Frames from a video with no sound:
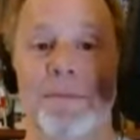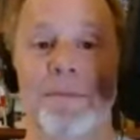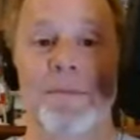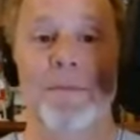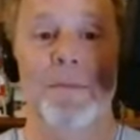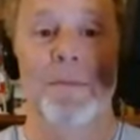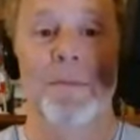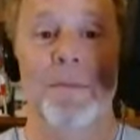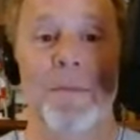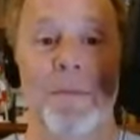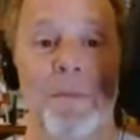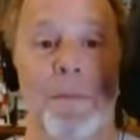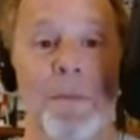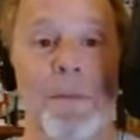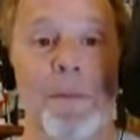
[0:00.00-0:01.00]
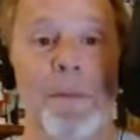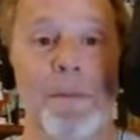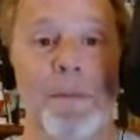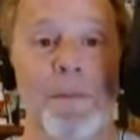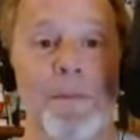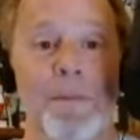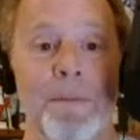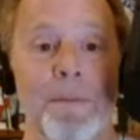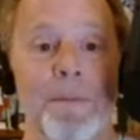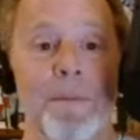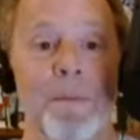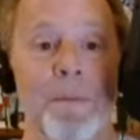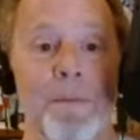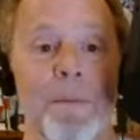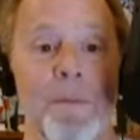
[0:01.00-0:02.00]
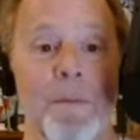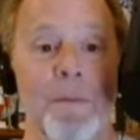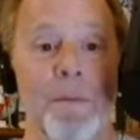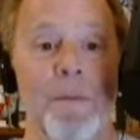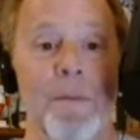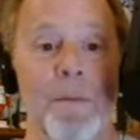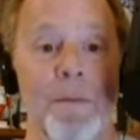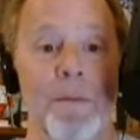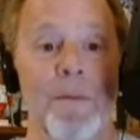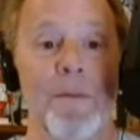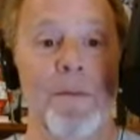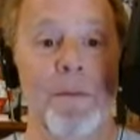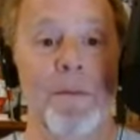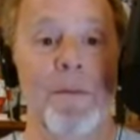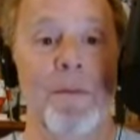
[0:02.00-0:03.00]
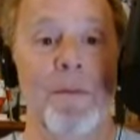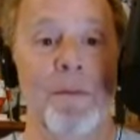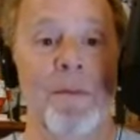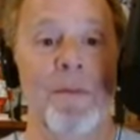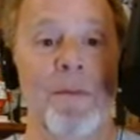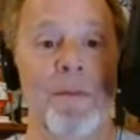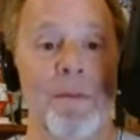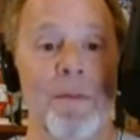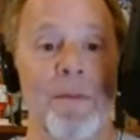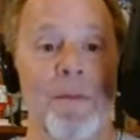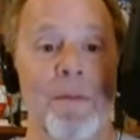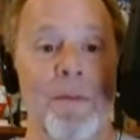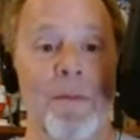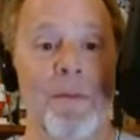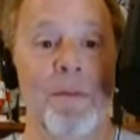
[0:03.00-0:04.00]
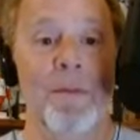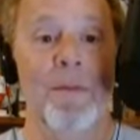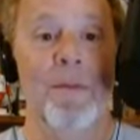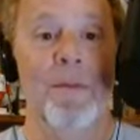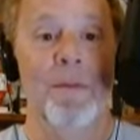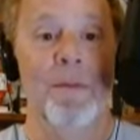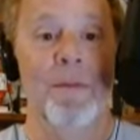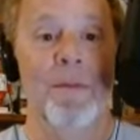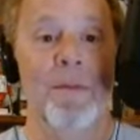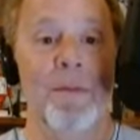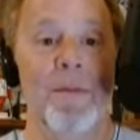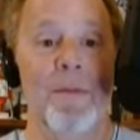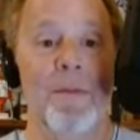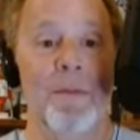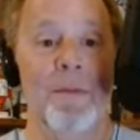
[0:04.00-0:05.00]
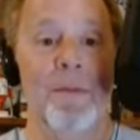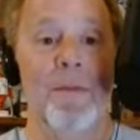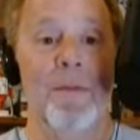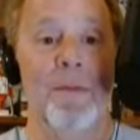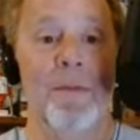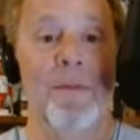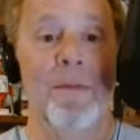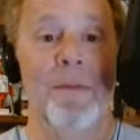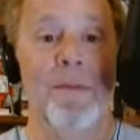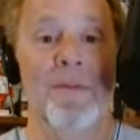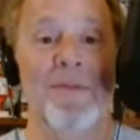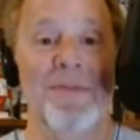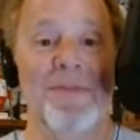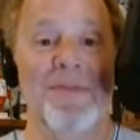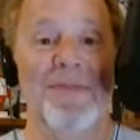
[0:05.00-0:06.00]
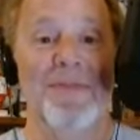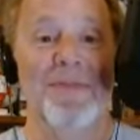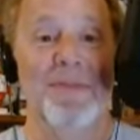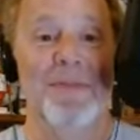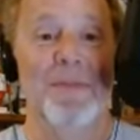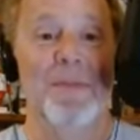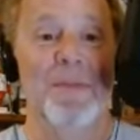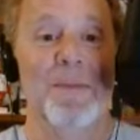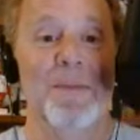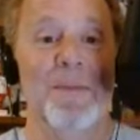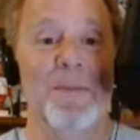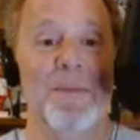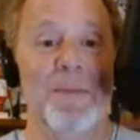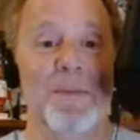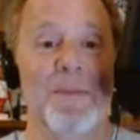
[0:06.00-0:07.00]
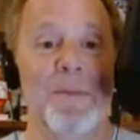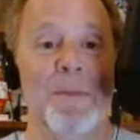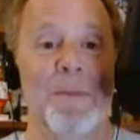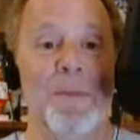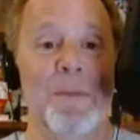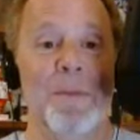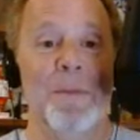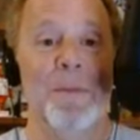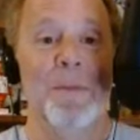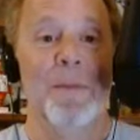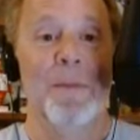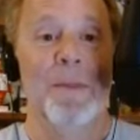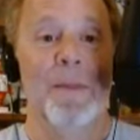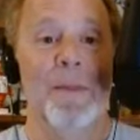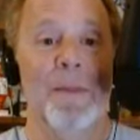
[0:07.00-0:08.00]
No words are spoken by the person on screen.